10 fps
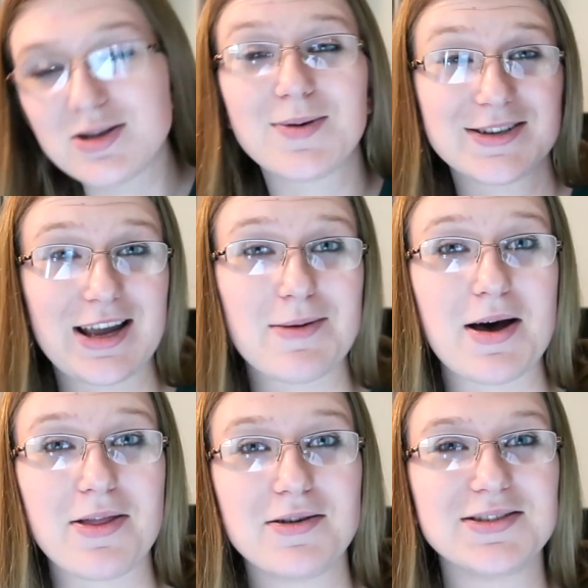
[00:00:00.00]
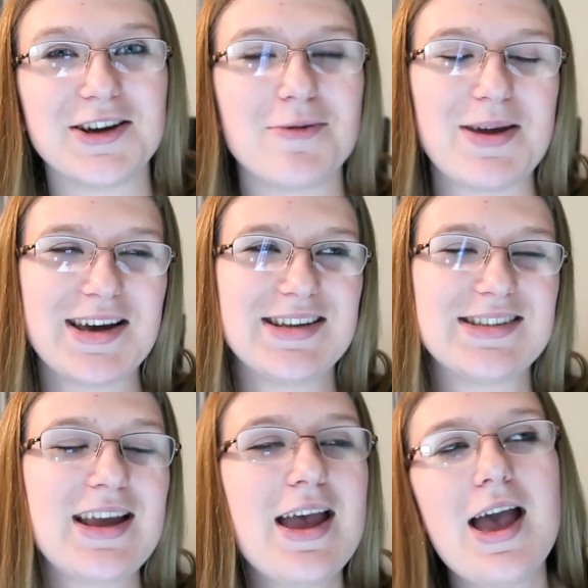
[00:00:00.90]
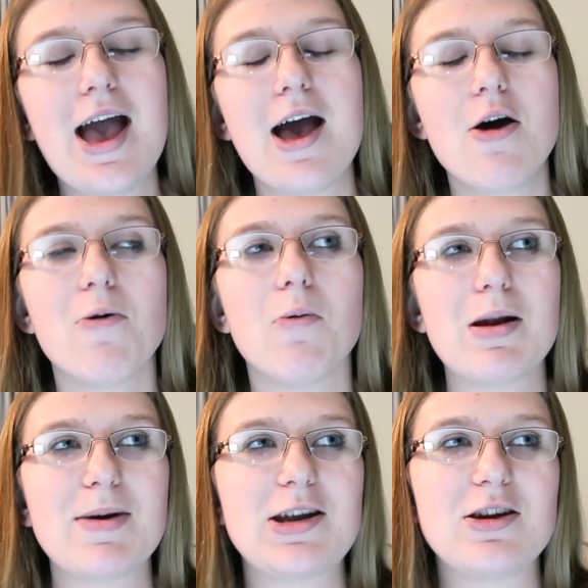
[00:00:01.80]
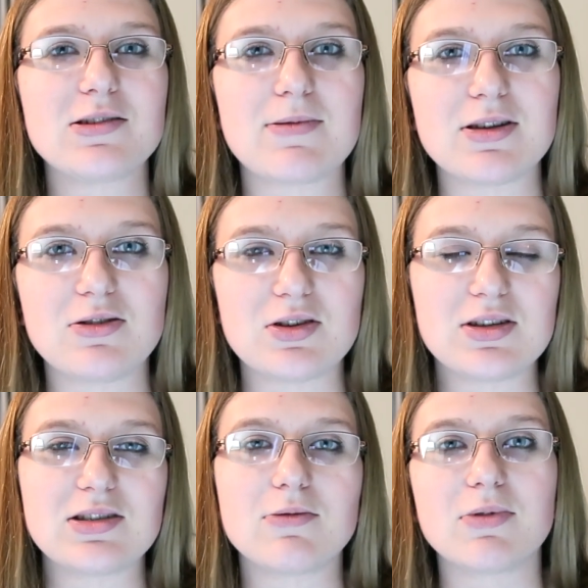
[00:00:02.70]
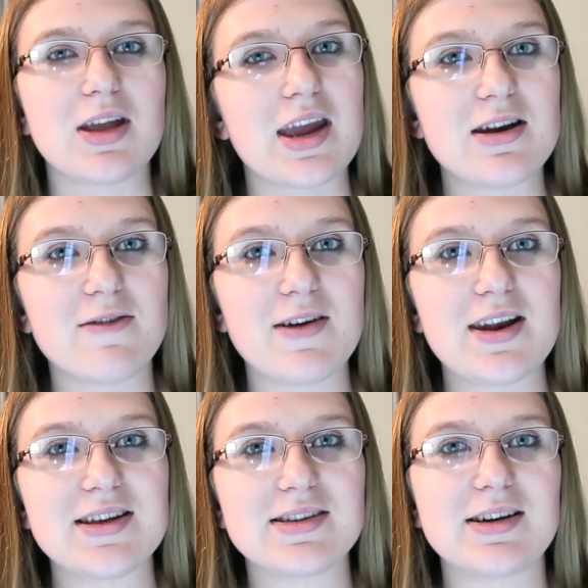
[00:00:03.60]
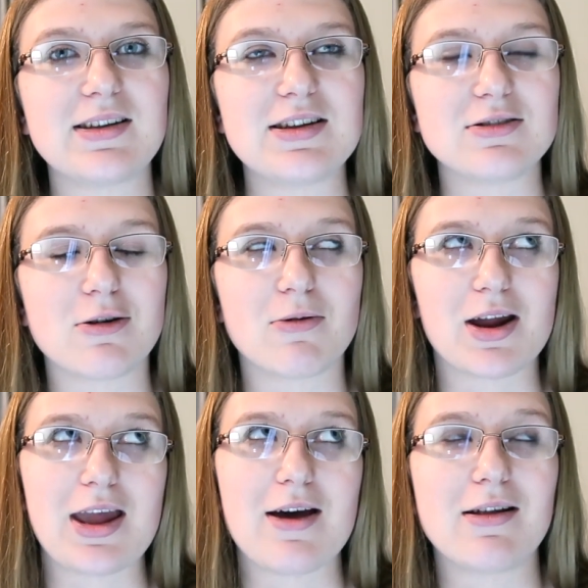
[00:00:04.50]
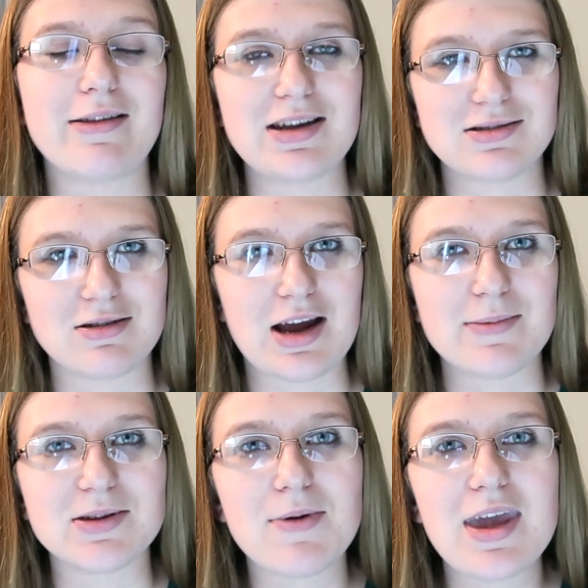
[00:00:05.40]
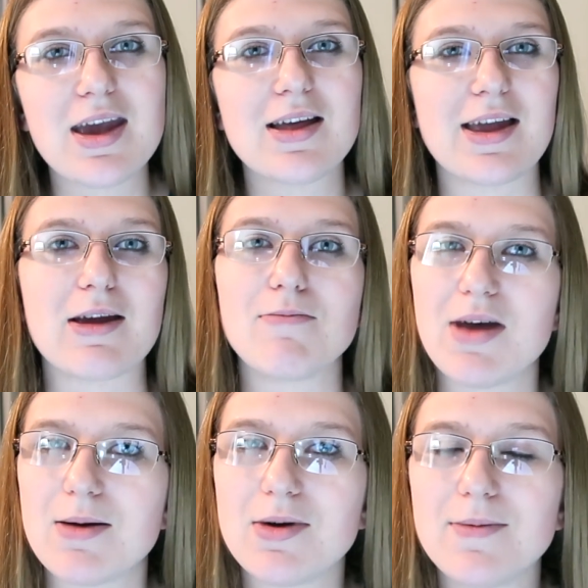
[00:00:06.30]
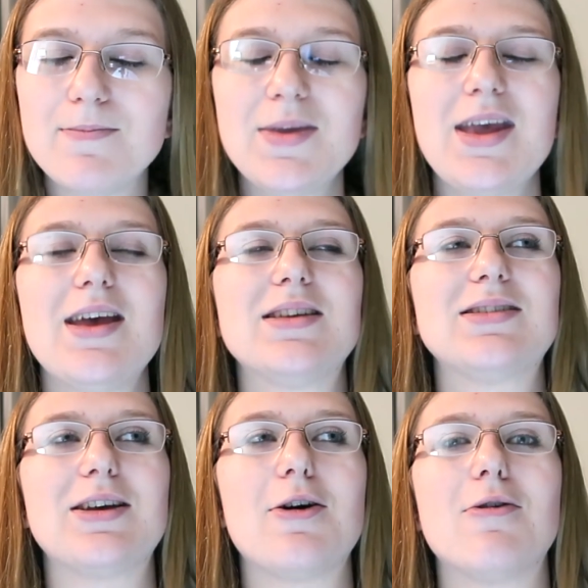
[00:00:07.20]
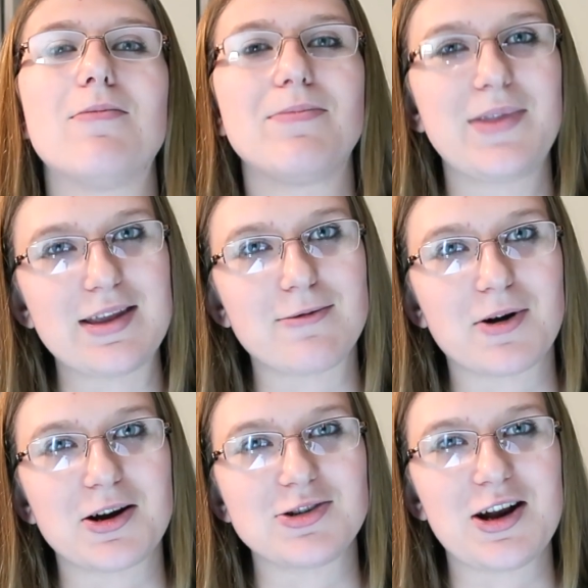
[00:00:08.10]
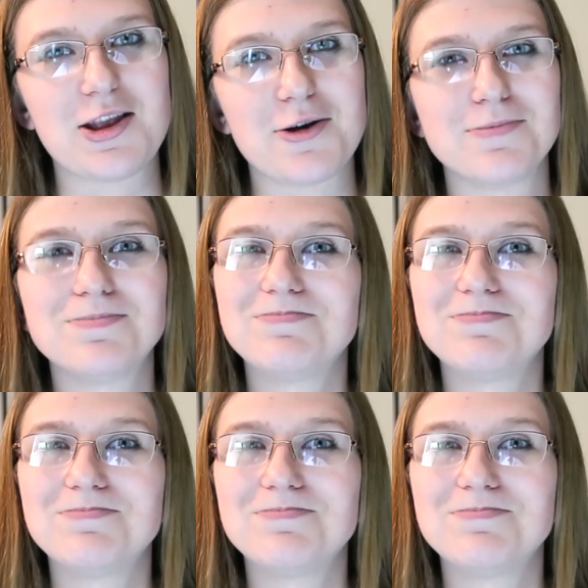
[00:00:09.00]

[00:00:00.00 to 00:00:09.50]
super excited about those though because one of my New Year's resolutions is to really get into fitness and at least start working out at least 3 times a week, like minimum. So that's what we're going to try to do.